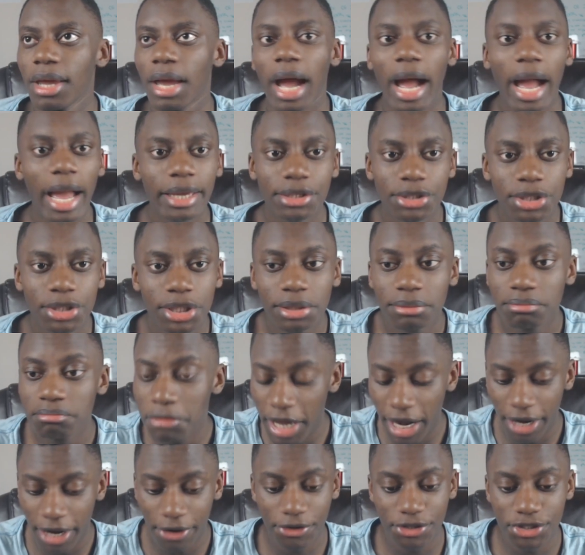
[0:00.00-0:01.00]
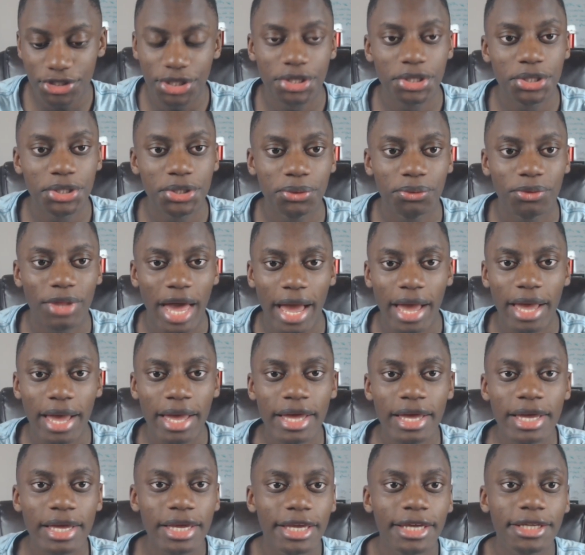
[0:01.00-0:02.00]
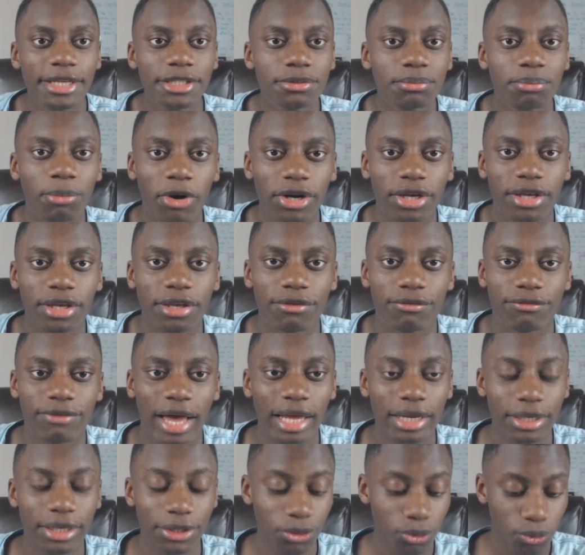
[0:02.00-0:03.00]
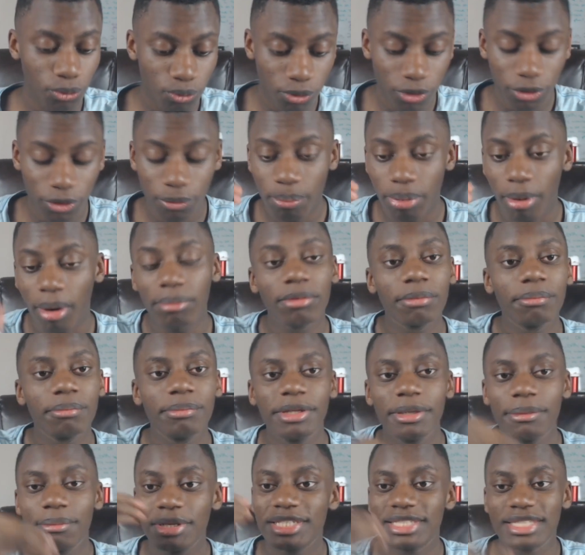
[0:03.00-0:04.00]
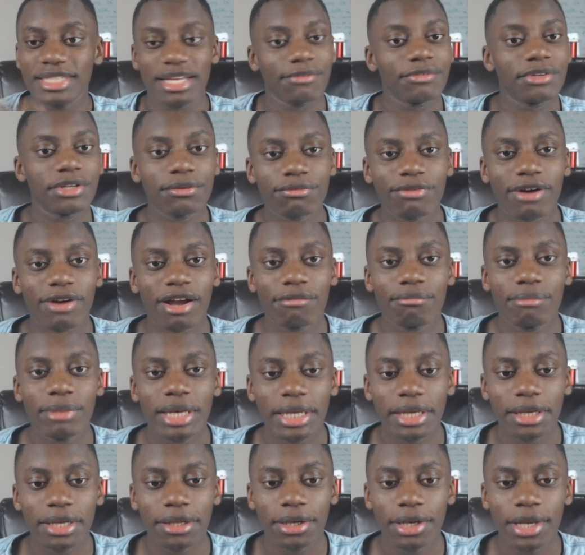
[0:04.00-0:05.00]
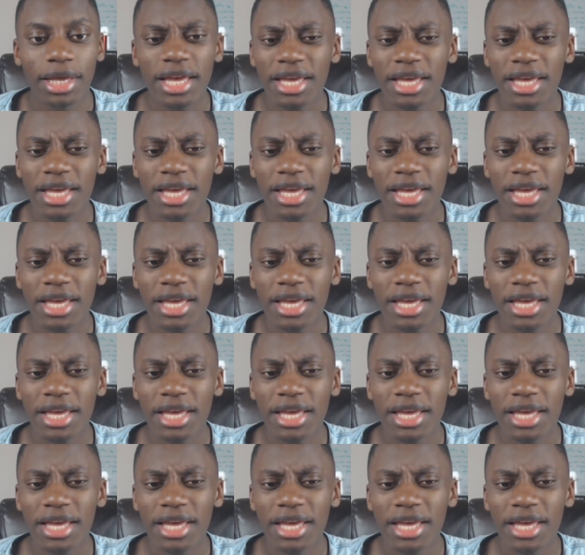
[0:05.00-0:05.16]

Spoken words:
I guarantee you that. His market value would probably be 75 million.